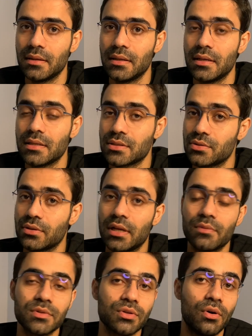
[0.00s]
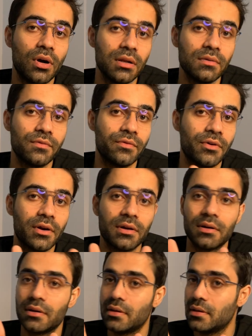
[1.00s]
So that was all
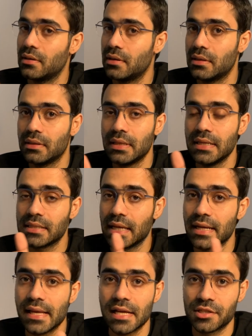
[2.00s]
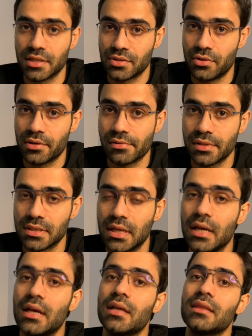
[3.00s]
for these ADH disorders.
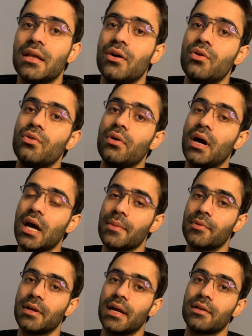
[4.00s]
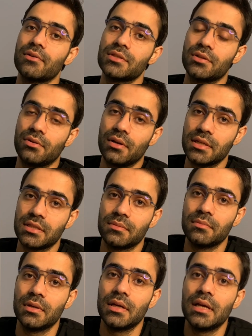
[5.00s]
Now,
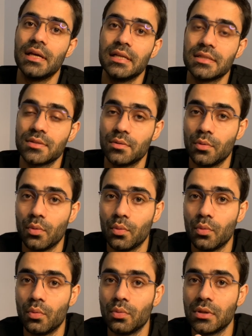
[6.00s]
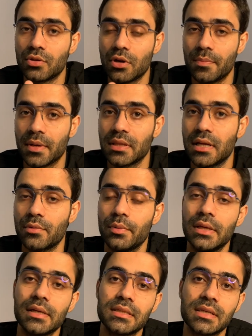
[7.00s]
hyperaldosteronism is the topic that
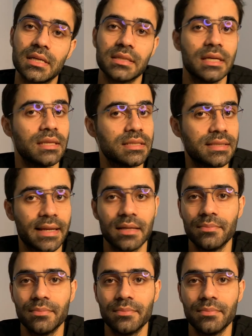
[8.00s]
we'll discuss in the second